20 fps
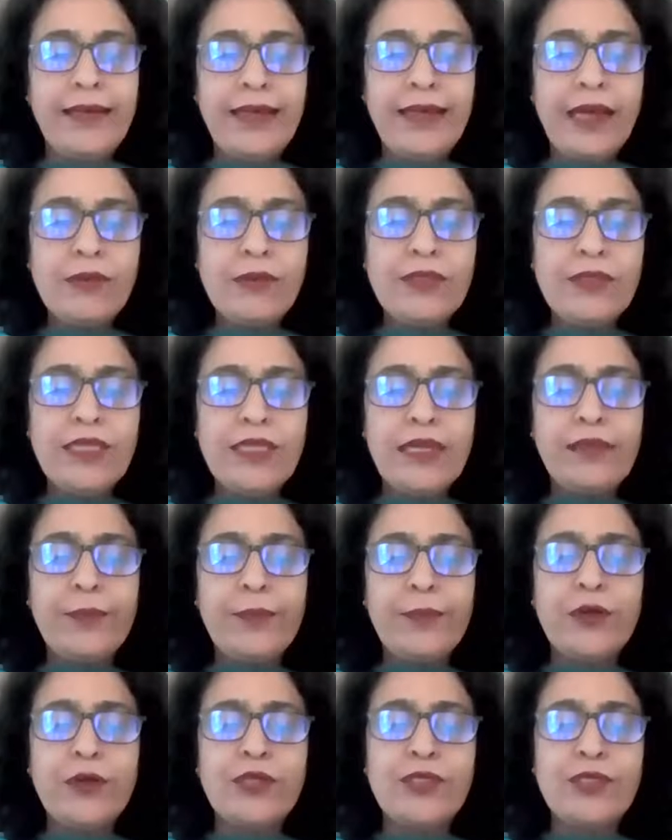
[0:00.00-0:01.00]
I now take
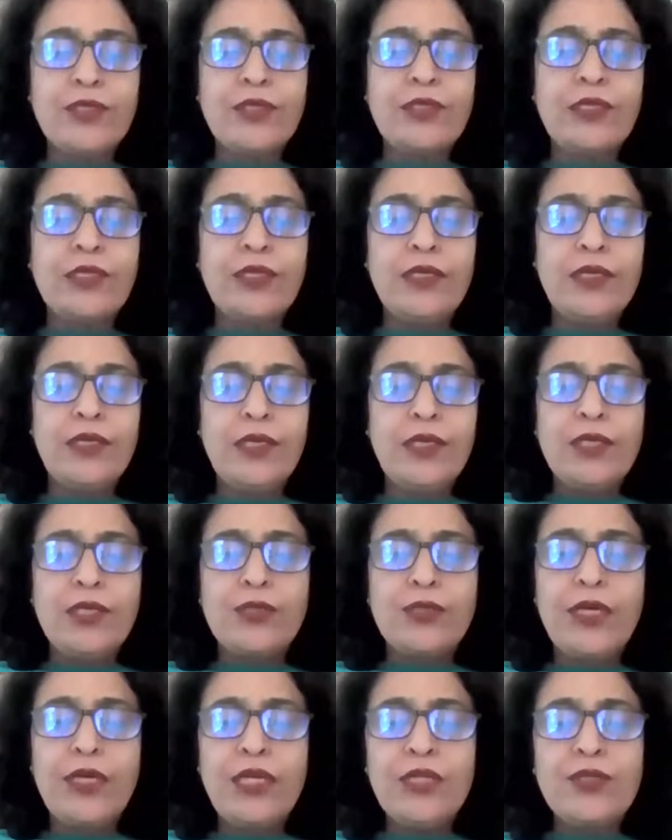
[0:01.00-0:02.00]
the opportunity
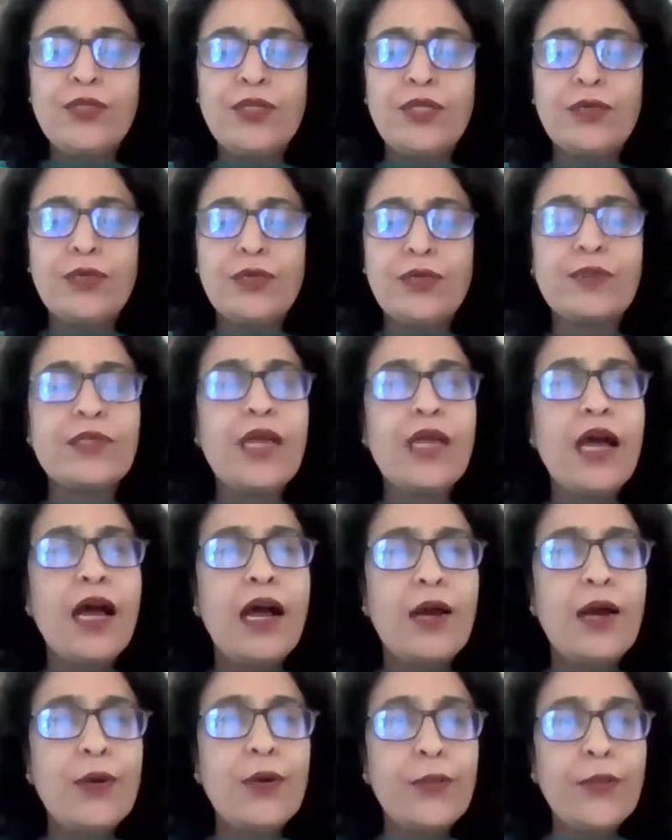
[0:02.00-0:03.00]
to introduce
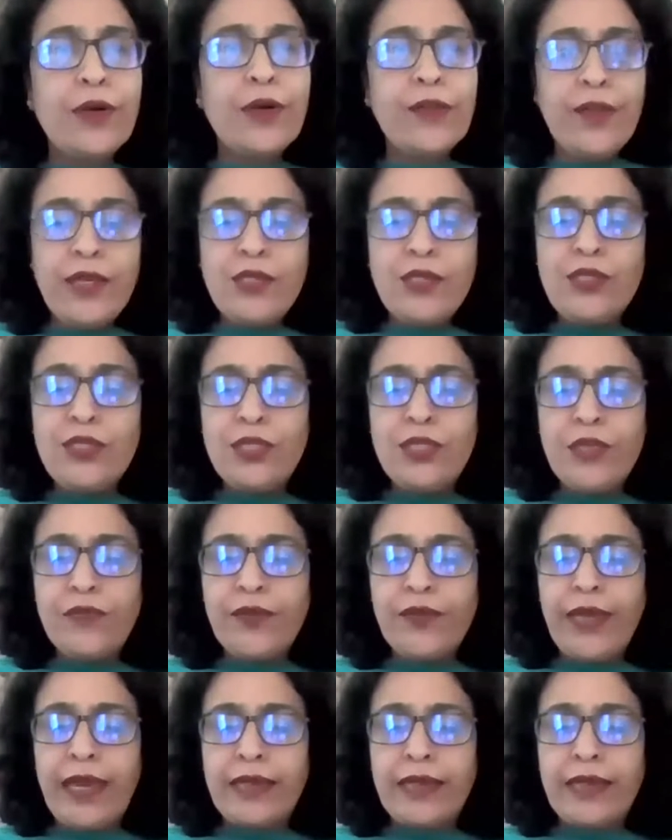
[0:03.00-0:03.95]
our worthy chief